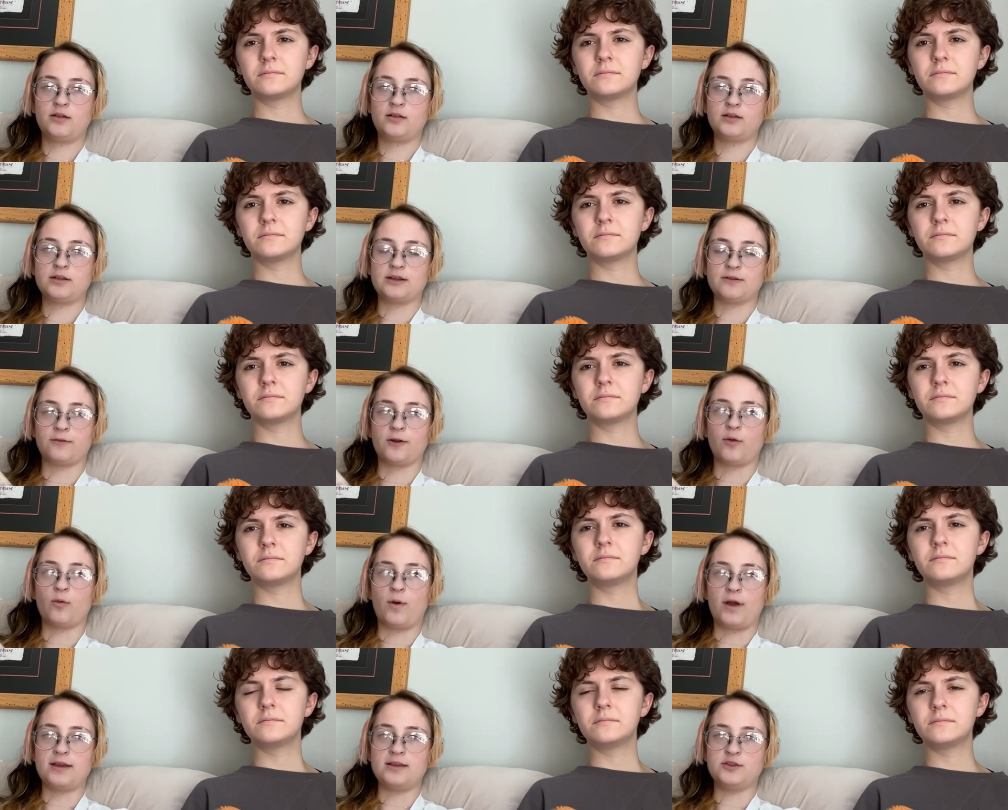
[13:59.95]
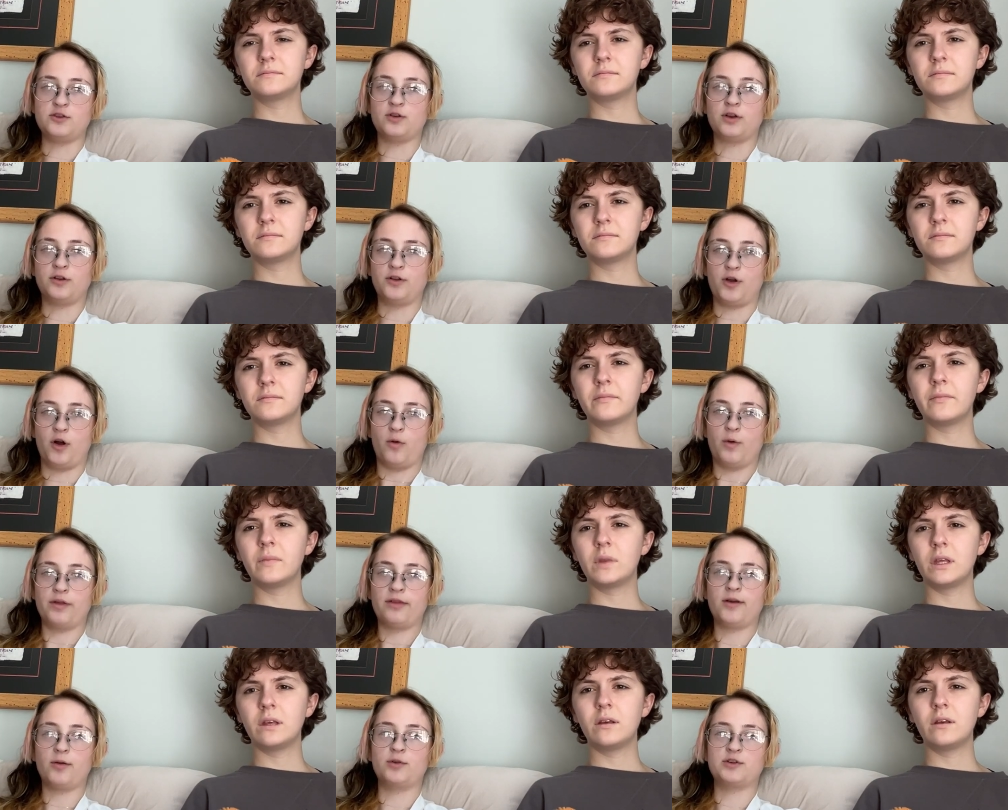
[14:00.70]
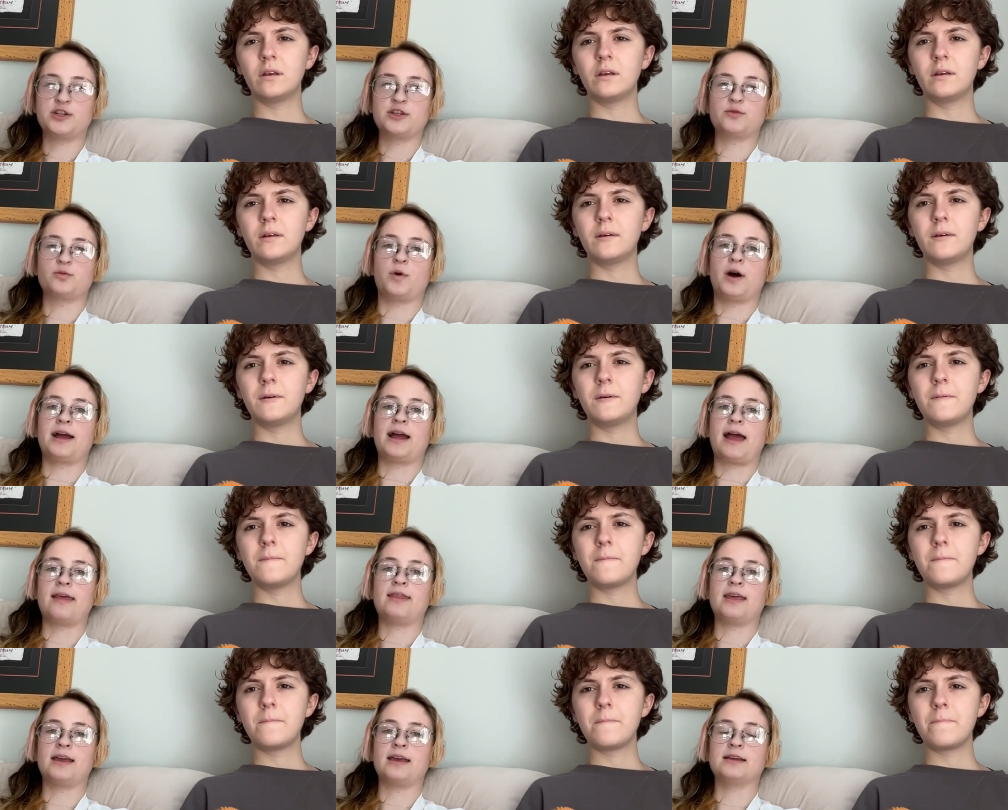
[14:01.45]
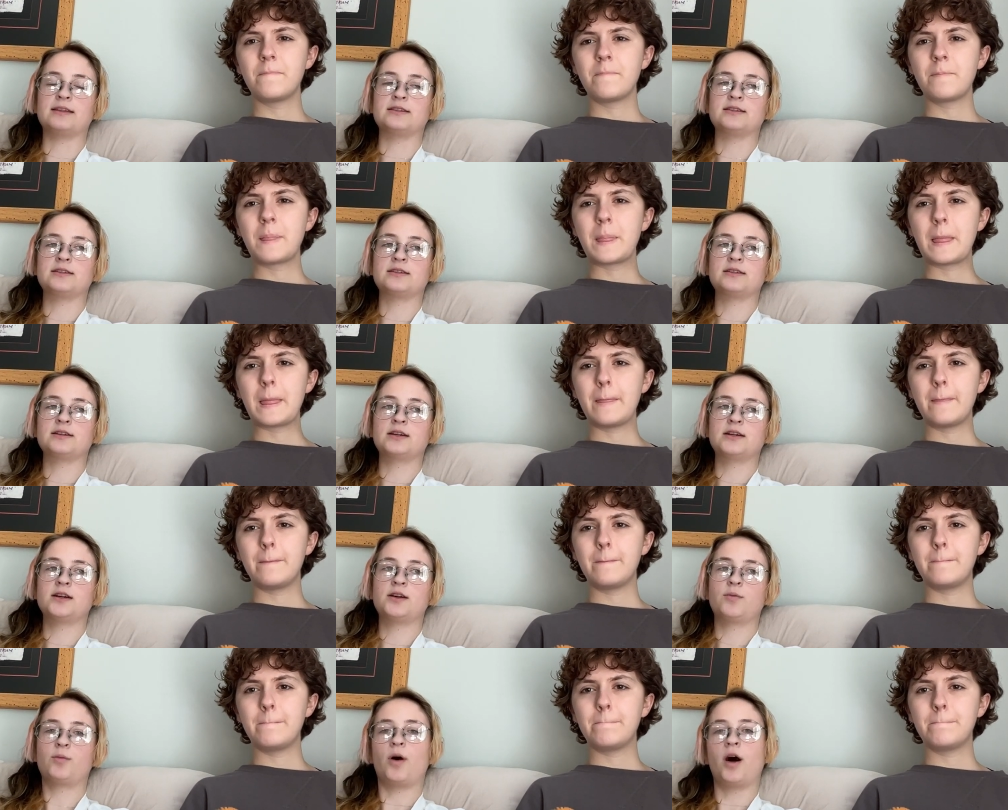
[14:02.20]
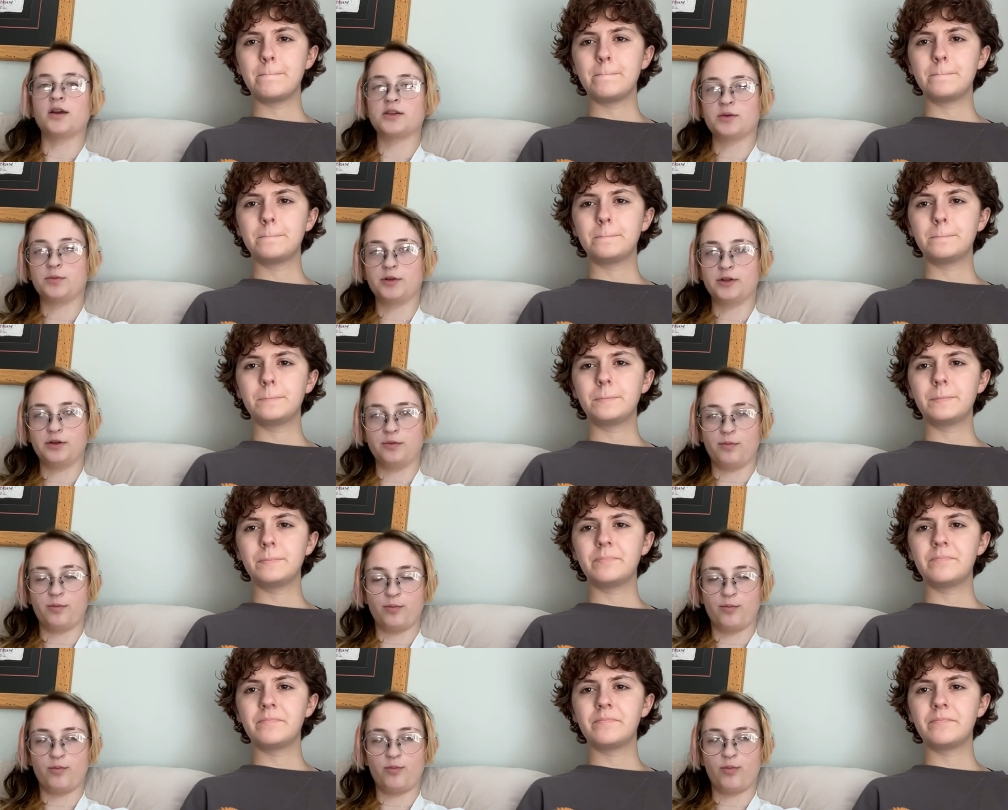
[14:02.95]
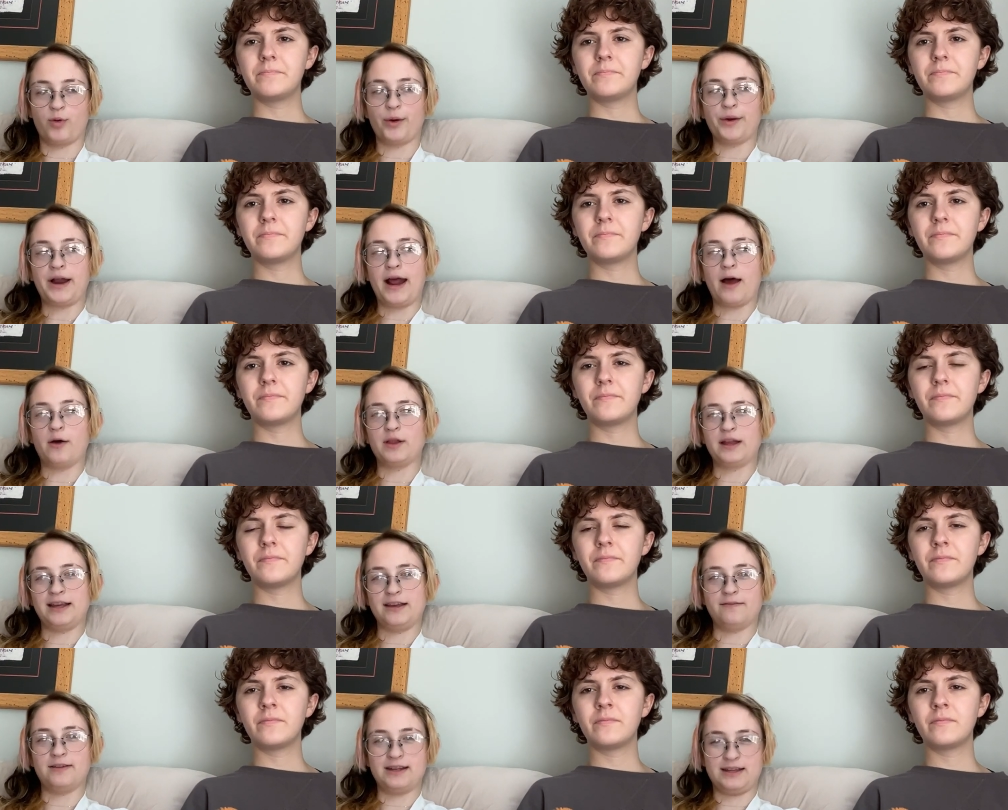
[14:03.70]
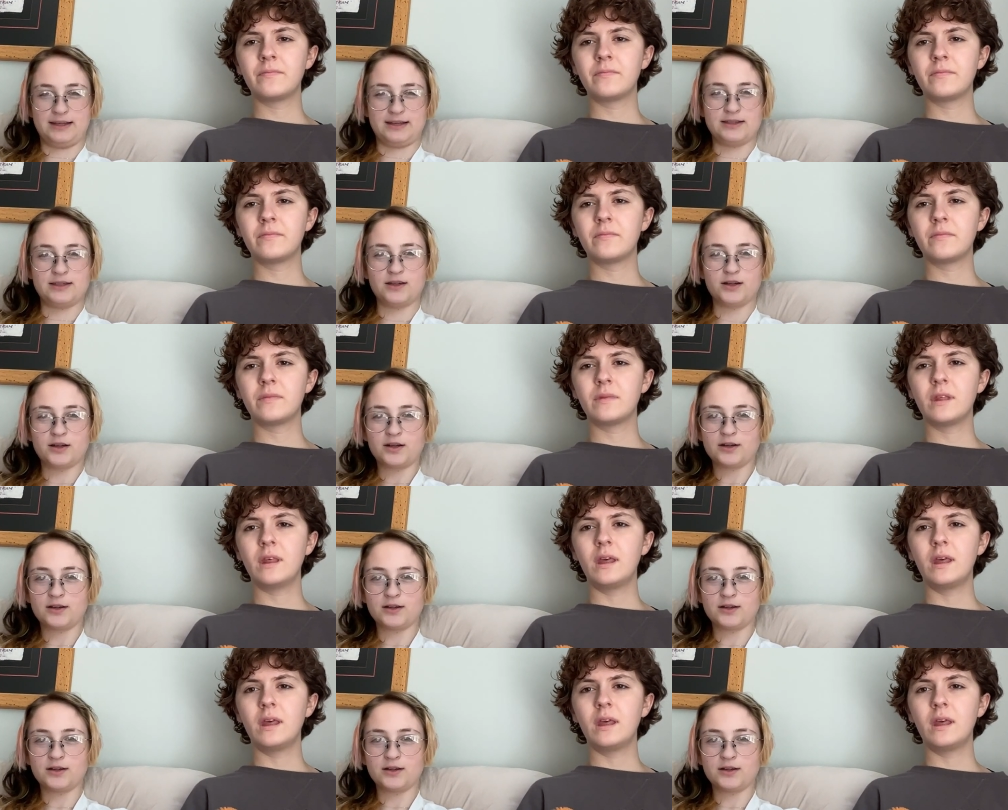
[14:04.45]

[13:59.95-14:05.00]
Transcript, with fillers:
Speaker 1: different ways you could go with it which is why i think it's possible to burn out like even easier